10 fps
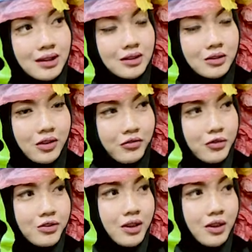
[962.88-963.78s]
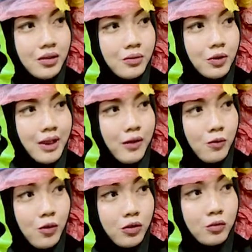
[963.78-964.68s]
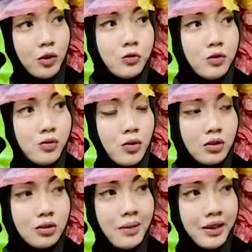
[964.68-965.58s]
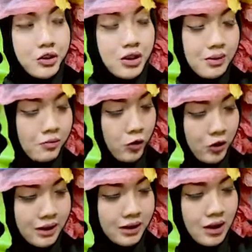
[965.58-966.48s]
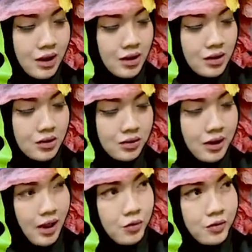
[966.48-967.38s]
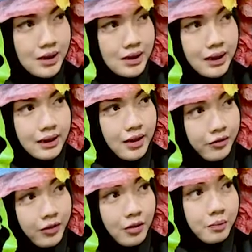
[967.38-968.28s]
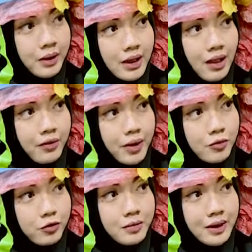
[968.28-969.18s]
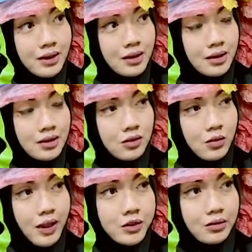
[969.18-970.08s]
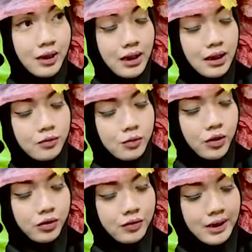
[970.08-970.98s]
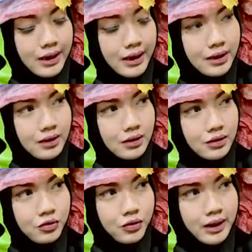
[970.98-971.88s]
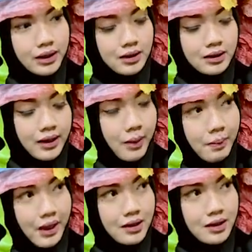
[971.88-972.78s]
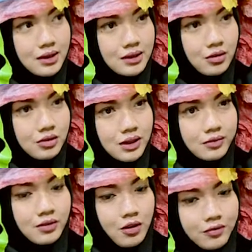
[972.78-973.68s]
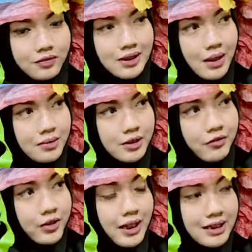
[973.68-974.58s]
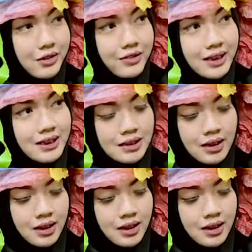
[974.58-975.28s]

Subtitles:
So the future, what I want, what we want, my team want. So now we're still developing our movement. So actually what we did during the campaign is consist of some several activities.